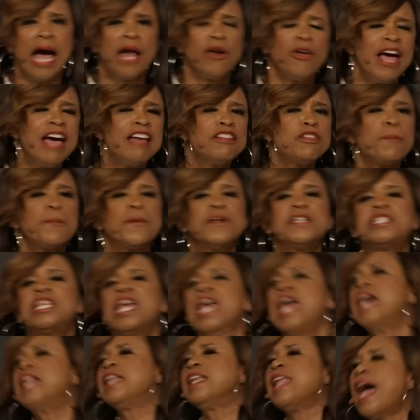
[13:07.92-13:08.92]
I don't have to
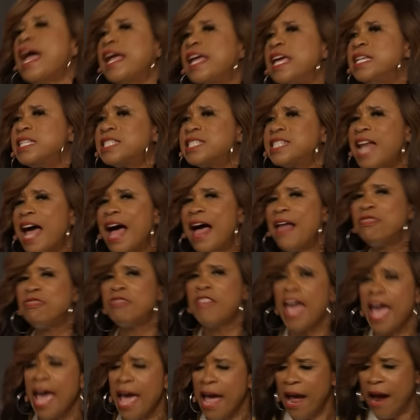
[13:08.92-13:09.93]
pretend like it's not
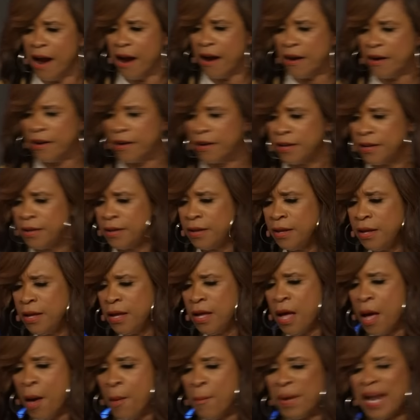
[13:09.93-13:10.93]
there.
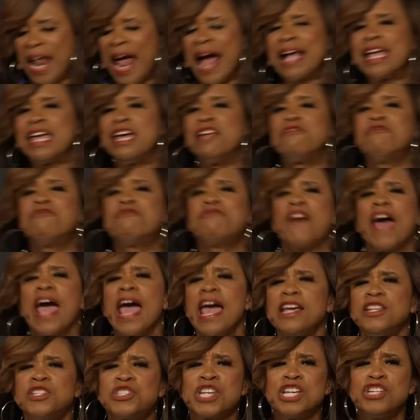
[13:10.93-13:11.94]
But I can
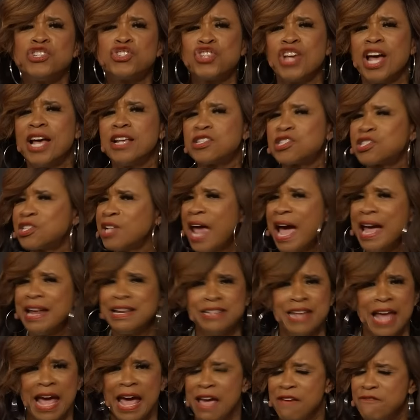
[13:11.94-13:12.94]
face it just
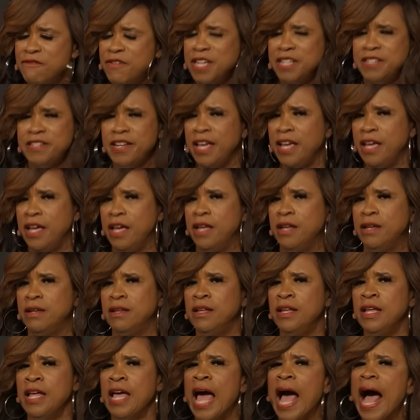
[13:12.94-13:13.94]
like David did.
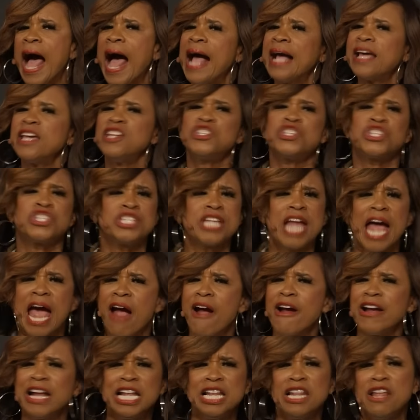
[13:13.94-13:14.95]
I can stare
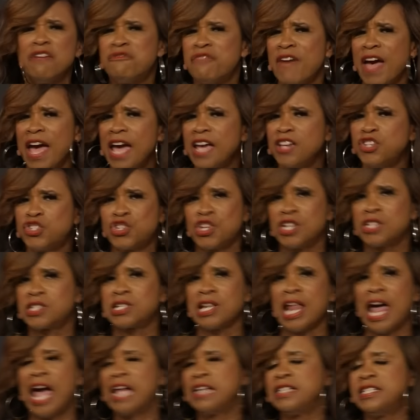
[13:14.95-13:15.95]
it in the face
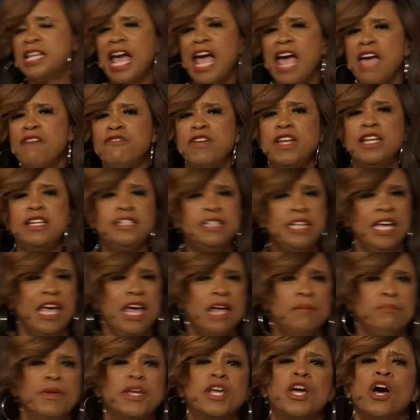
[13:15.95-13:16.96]
just like David
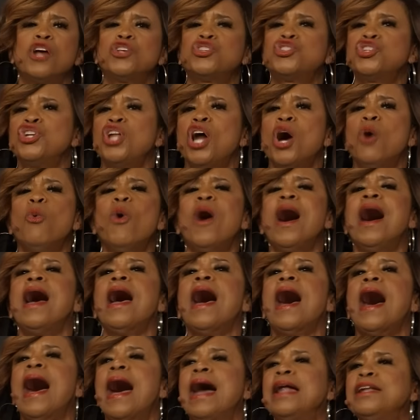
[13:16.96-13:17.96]
did. Because you know
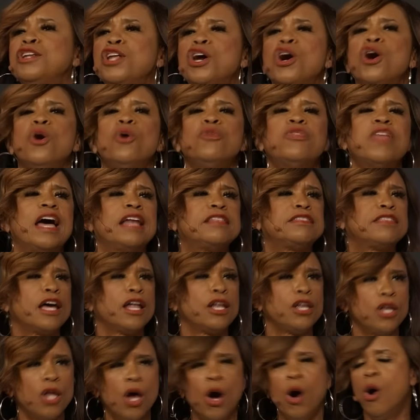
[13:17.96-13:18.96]
what? I know that
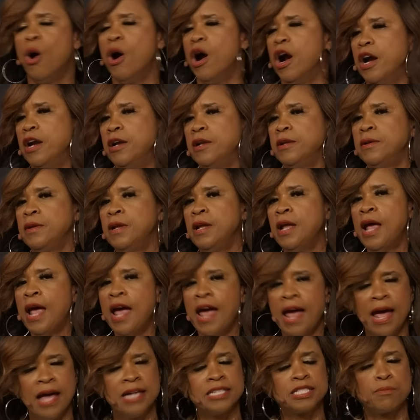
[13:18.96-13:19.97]
the Lord
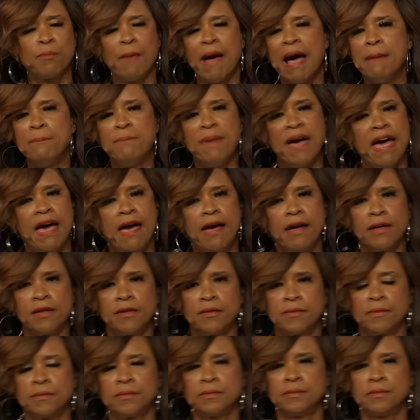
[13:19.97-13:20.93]
has my back.